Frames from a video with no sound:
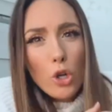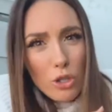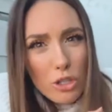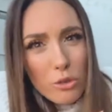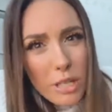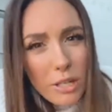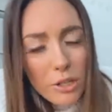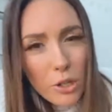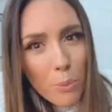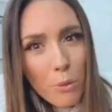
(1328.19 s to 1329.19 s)
you're still
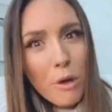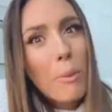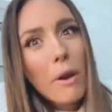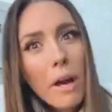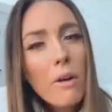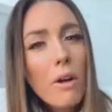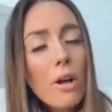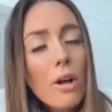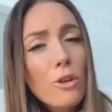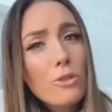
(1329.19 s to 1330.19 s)
taking your
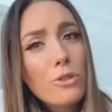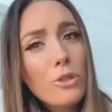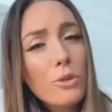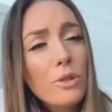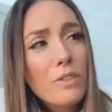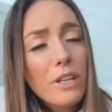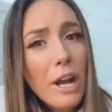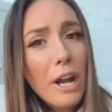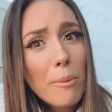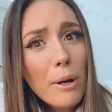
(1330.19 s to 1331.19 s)
pre-workout? Do you even
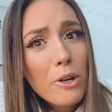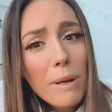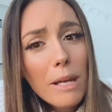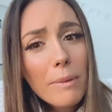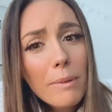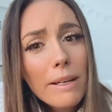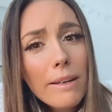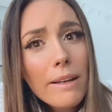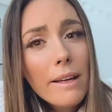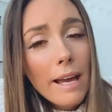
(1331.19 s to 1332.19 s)
care about your baby?